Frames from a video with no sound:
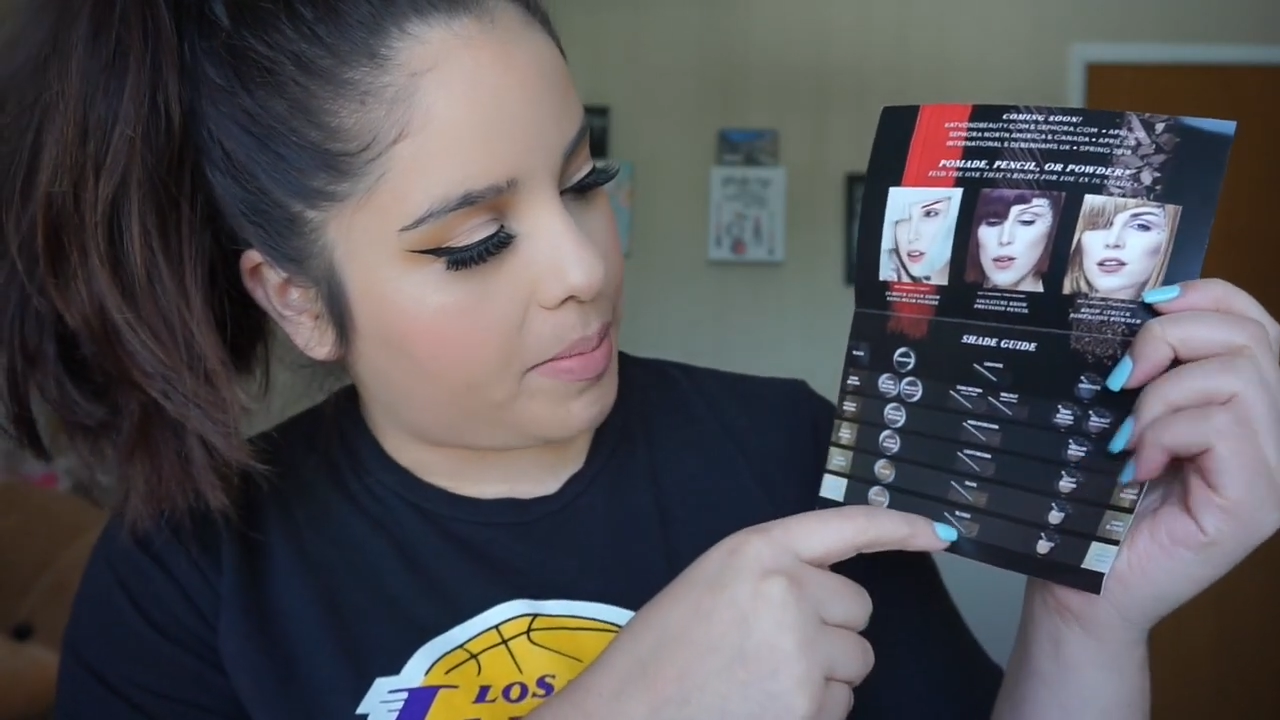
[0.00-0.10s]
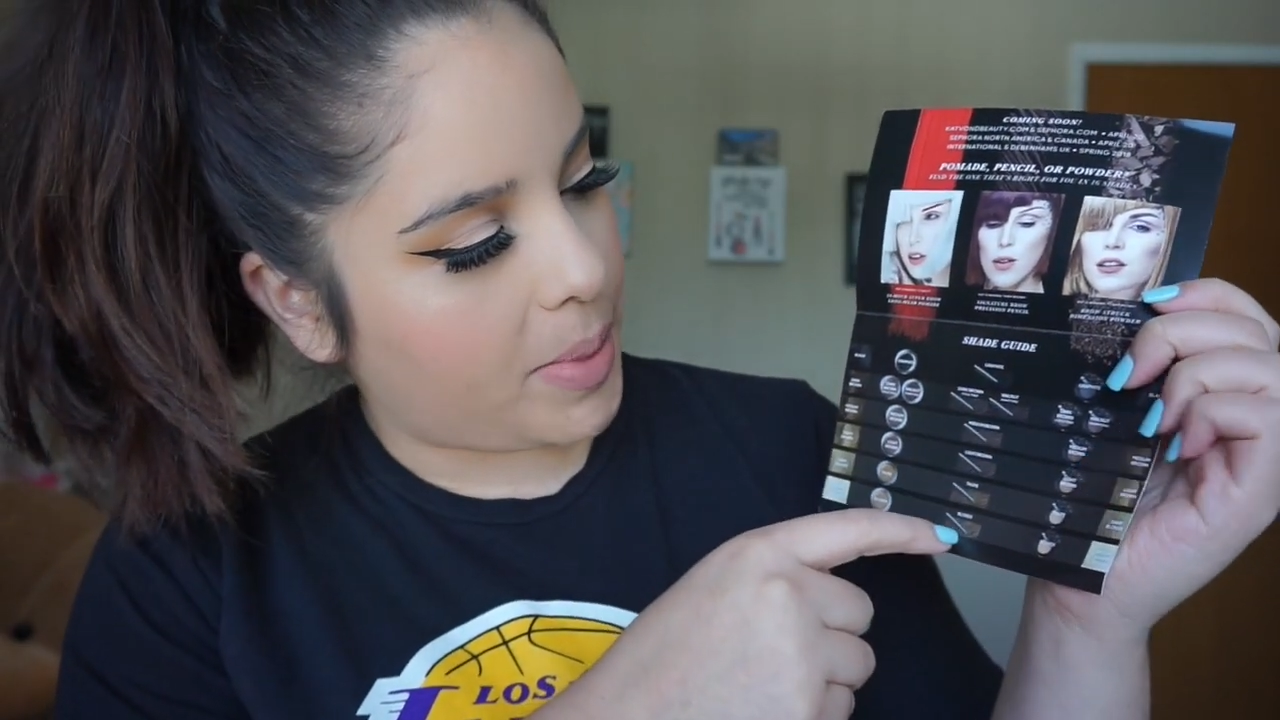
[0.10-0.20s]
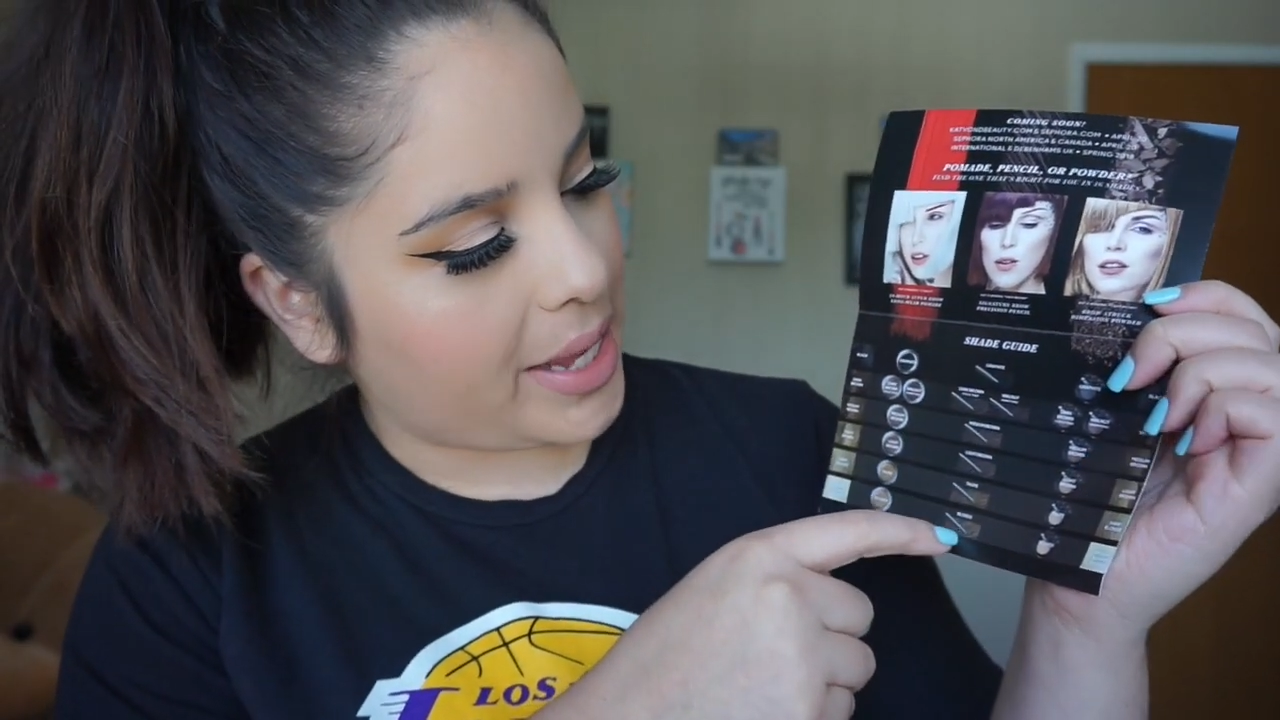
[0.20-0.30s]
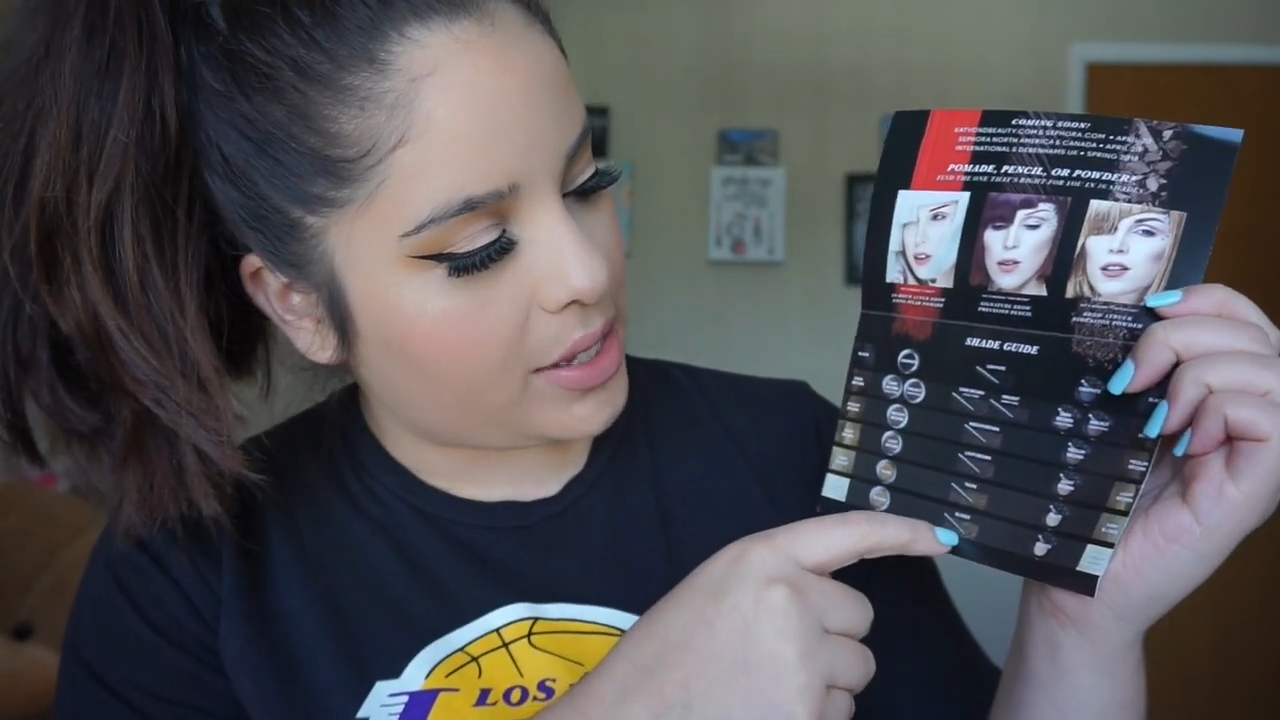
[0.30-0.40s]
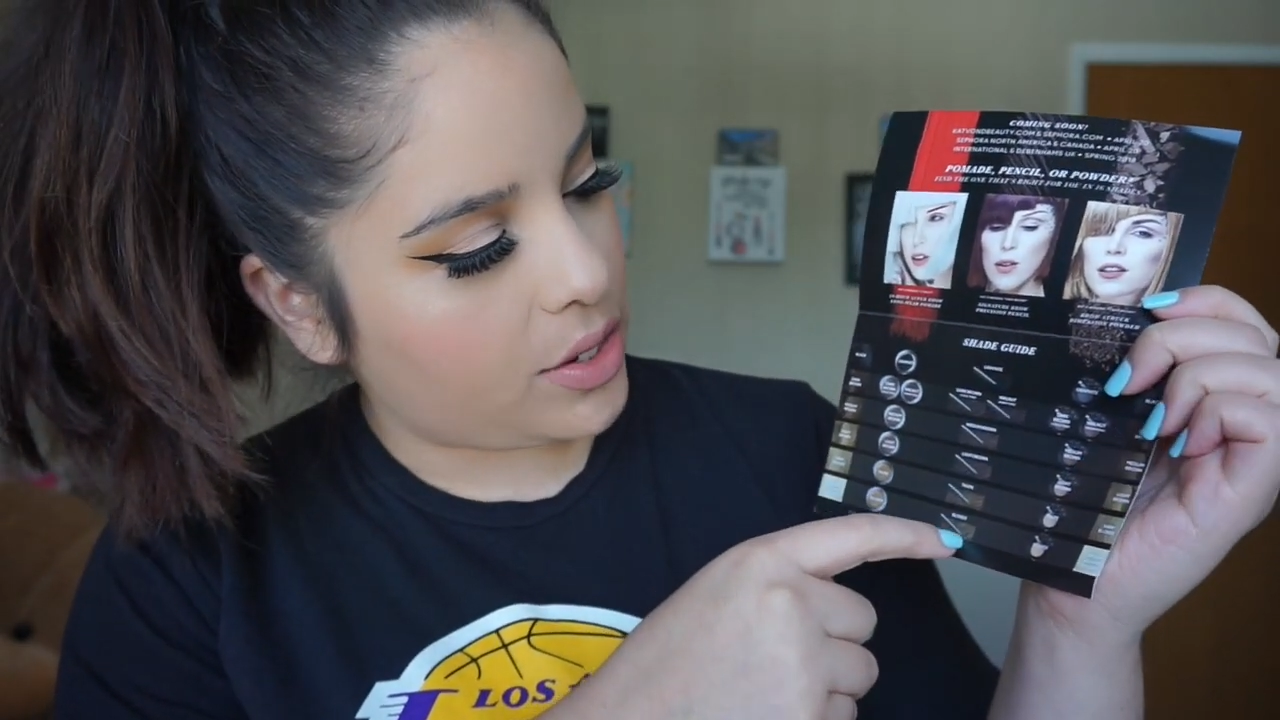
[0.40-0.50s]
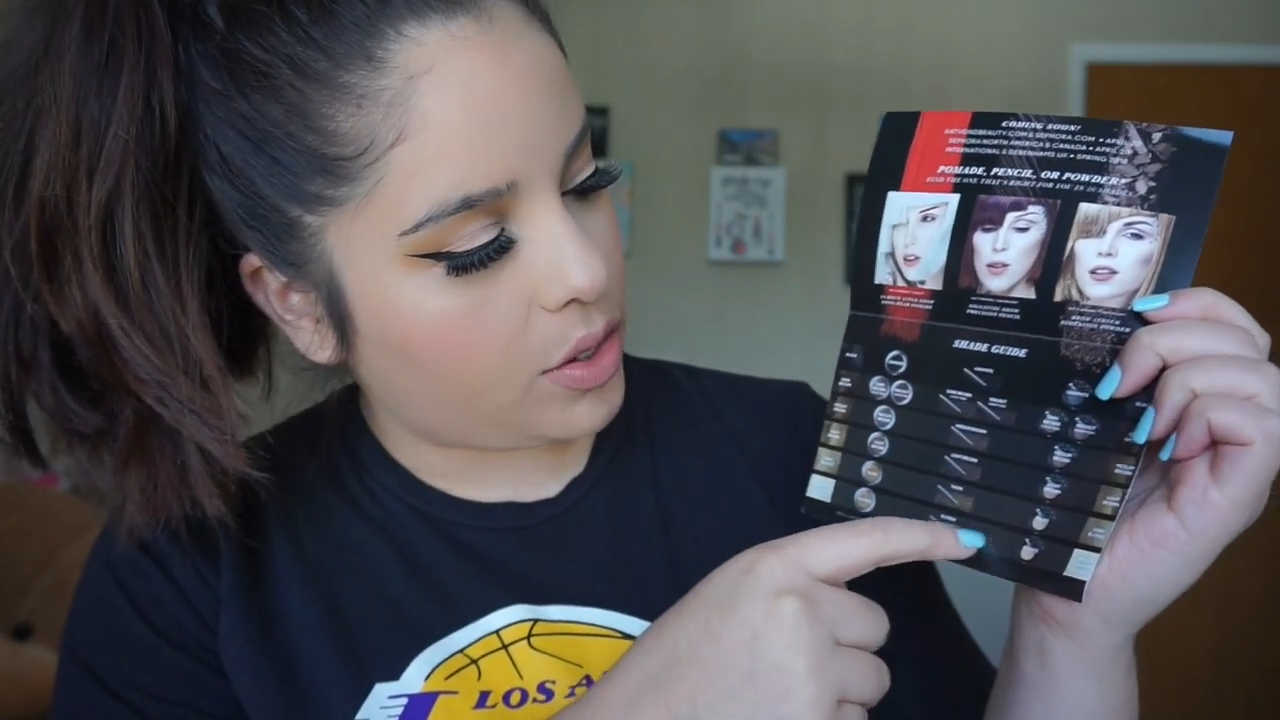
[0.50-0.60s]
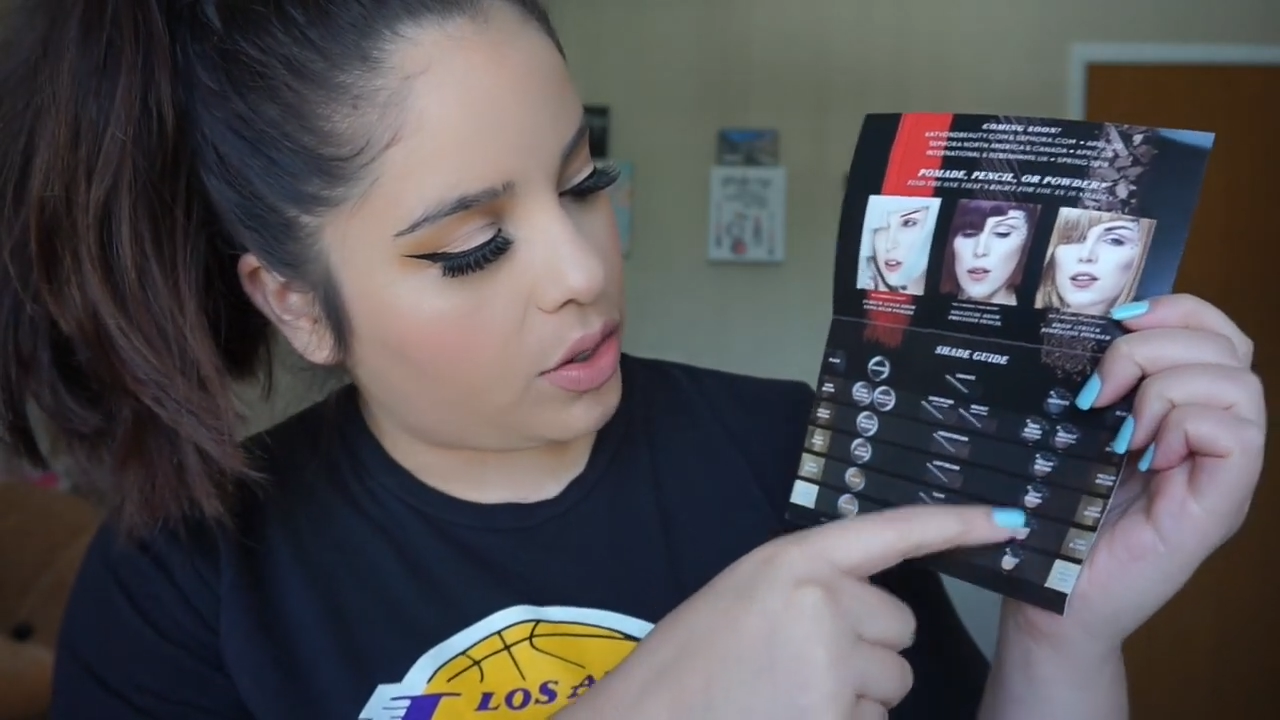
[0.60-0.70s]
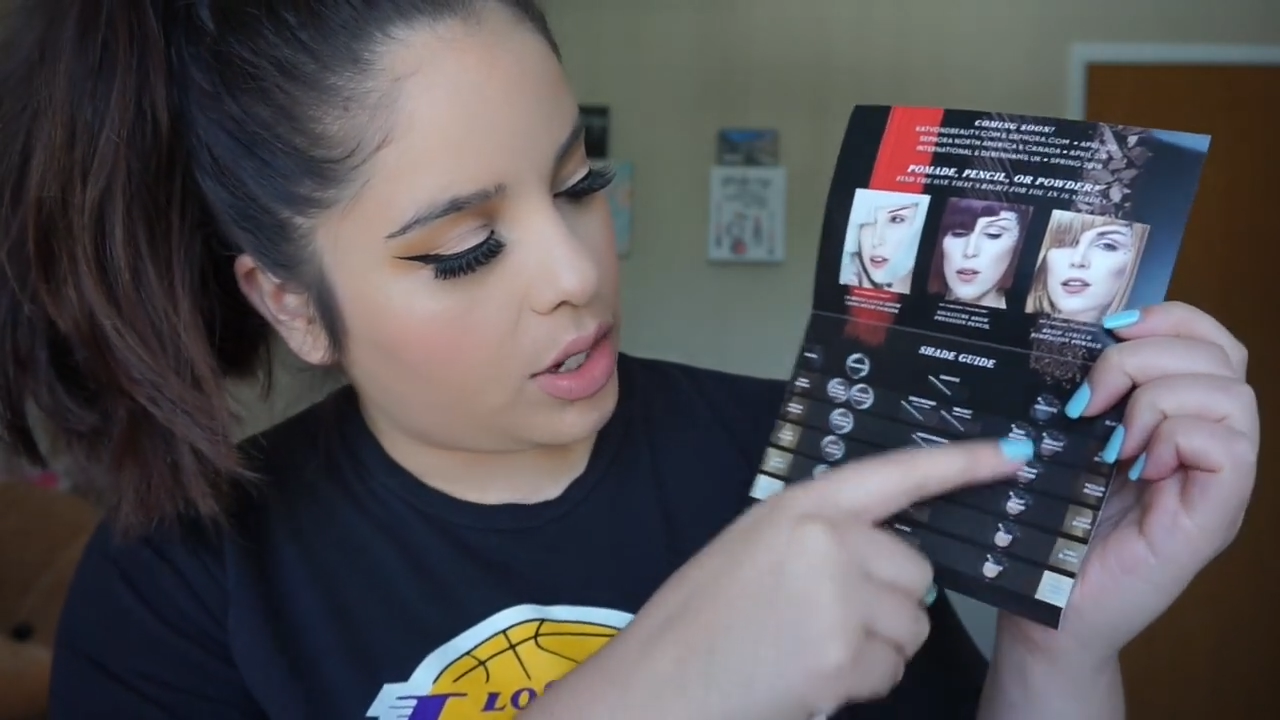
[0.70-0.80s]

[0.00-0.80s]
pencil,